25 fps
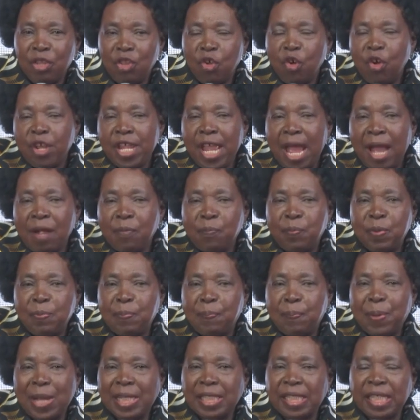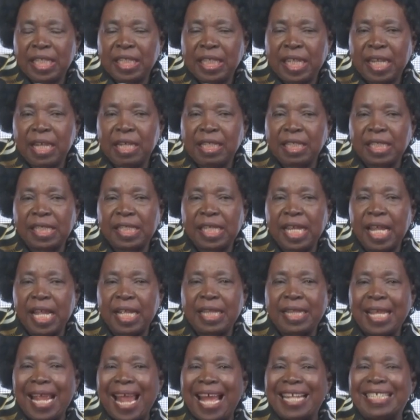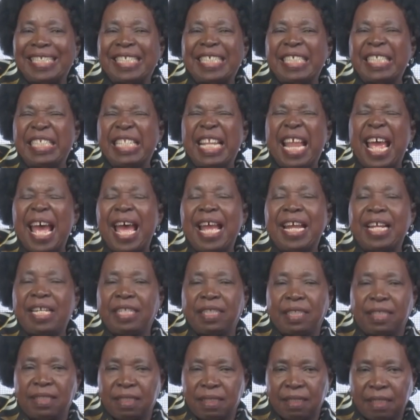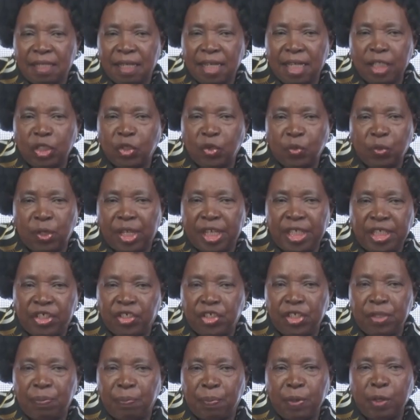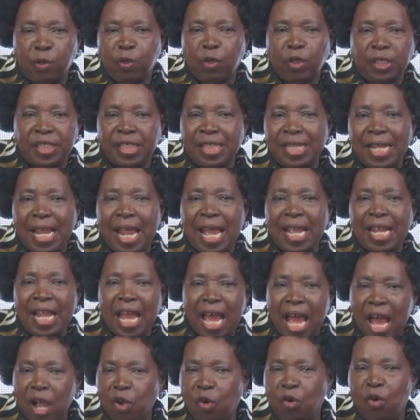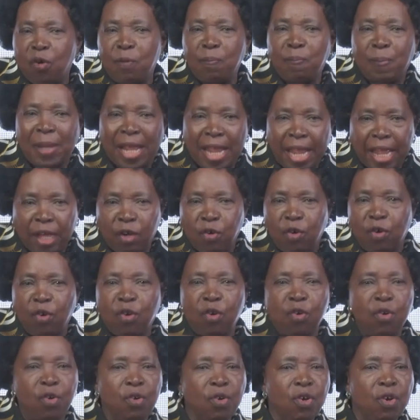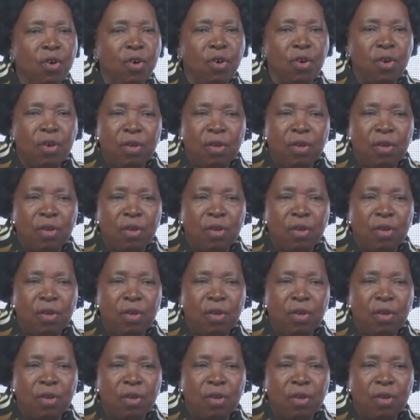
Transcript: No young person can say they are denied education because they are young or black or